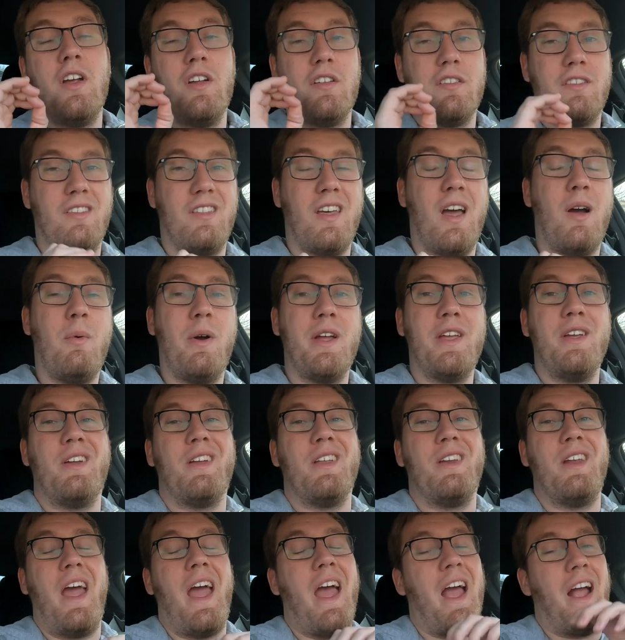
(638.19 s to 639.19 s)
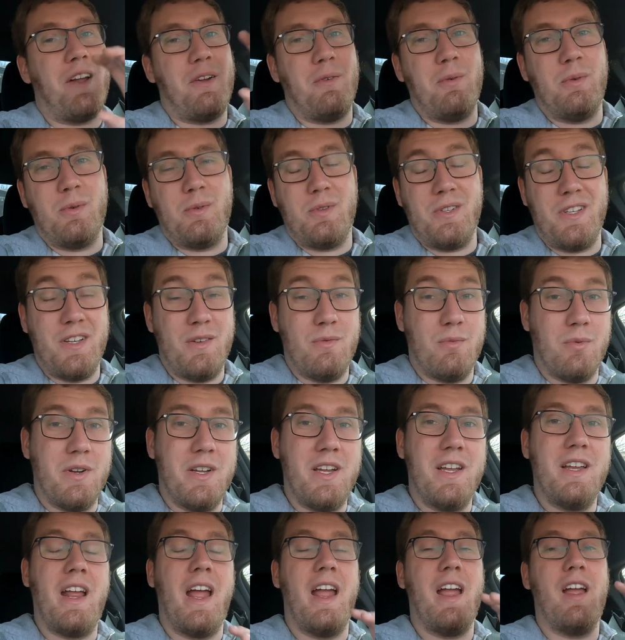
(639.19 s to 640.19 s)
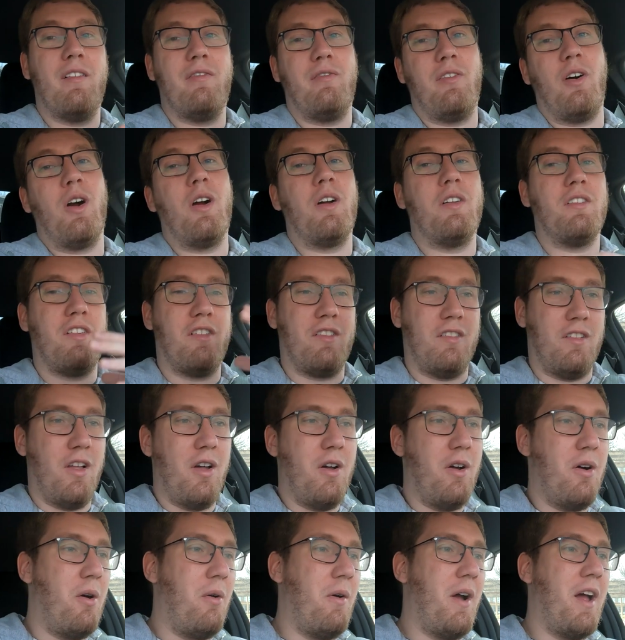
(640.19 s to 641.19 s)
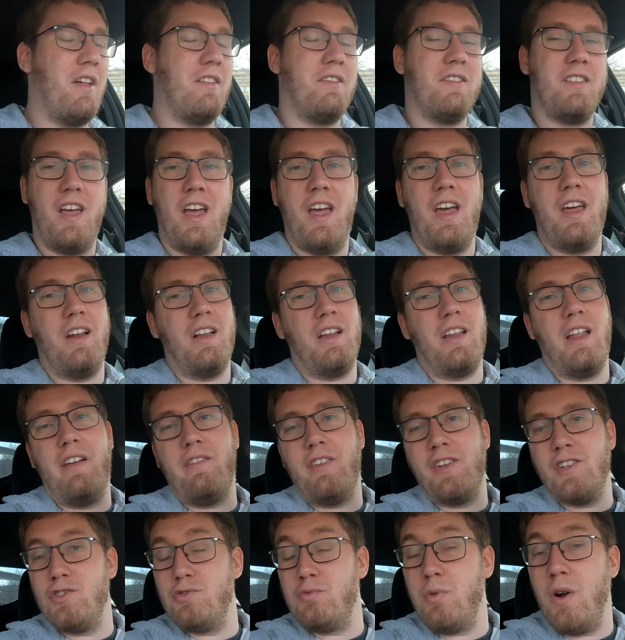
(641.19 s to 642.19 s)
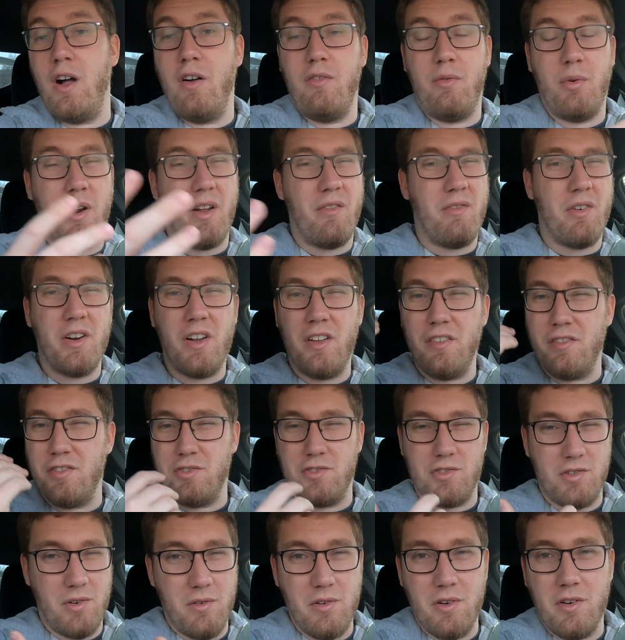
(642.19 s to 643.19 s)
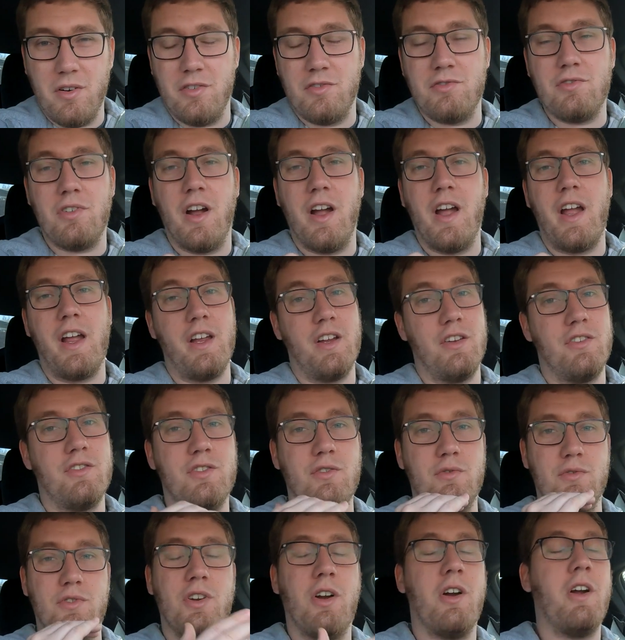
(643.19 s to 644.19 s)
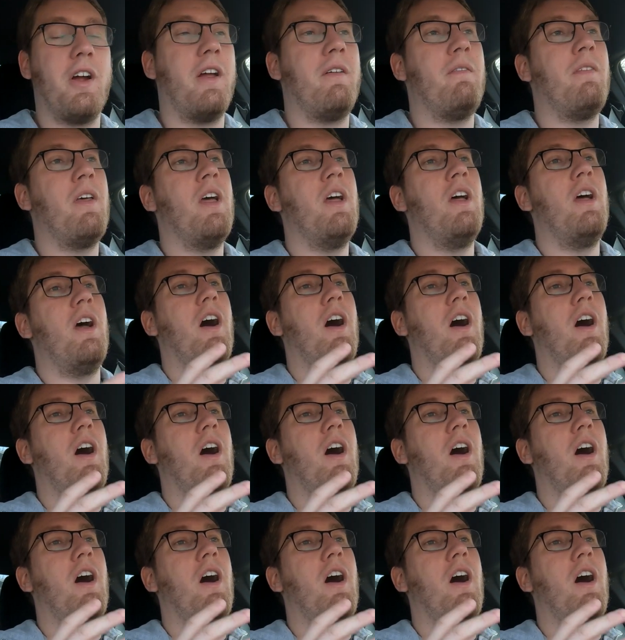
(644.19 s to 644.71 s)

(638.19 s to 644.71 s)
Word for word: so that way you can accurately read AFRs as low as 10, 11, 12, whatever it is your tuner is trying to target.